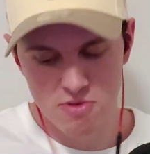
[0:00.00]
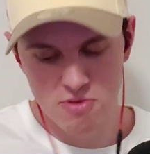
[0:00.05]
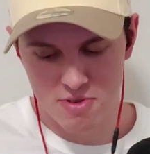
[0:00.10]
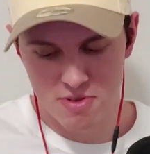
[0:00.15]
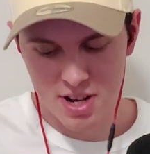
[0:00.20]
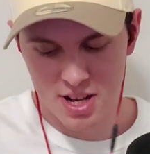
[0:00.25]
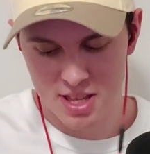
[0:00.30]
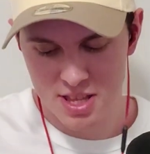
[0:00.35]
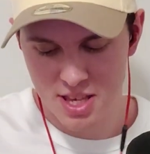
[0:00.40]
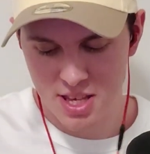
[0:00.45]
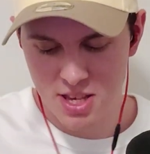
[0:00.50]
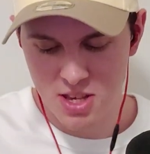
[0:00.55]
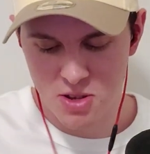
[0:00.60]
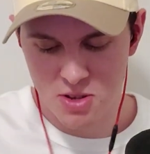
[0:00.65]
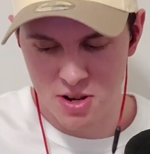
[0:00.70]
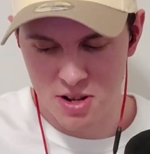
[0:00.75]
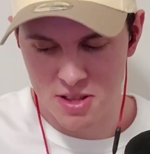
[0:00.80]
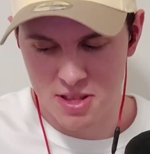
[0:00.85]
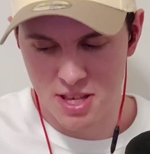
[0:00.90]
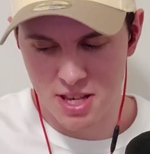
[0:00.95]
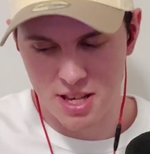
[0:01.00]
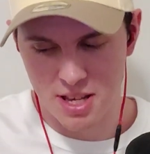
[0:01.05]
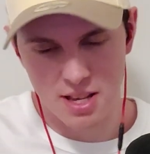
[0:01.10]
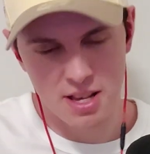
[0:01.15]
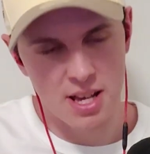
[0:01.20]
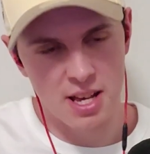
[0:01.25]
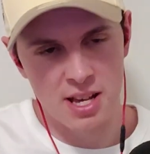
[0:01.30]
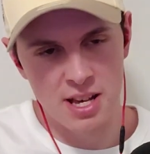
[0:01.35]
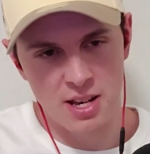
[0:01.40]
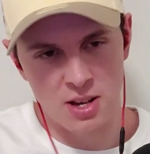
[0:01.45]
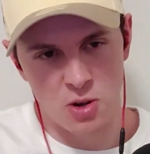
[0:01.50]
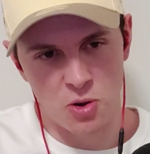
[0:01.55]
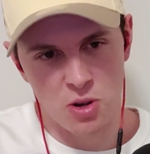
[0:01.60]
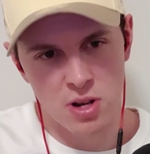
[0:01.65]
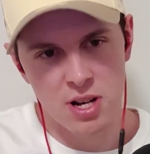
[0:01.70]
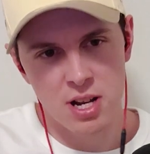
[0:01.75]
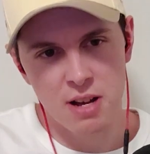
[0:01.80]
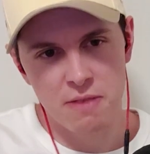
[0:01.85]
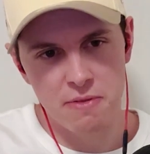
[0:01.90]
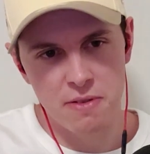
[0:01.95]
I think you don't think good
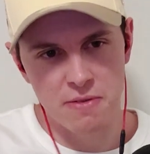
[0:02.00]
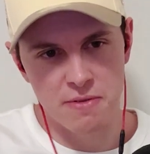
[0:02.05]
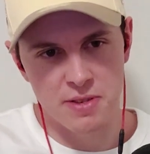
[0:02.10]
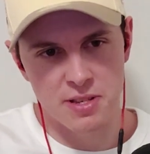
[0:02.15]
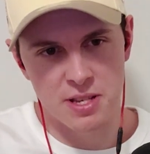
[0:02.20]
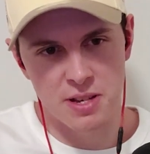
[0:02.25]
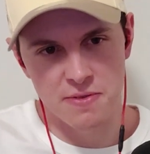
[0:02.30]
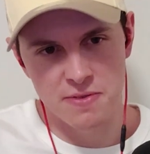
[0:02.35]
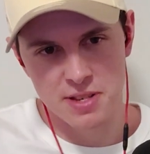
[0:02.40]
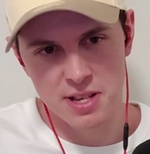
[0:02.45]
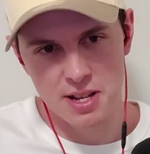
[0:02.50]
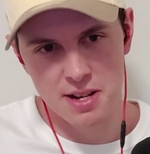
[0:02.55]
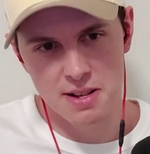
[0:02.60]
enough of yourself, son.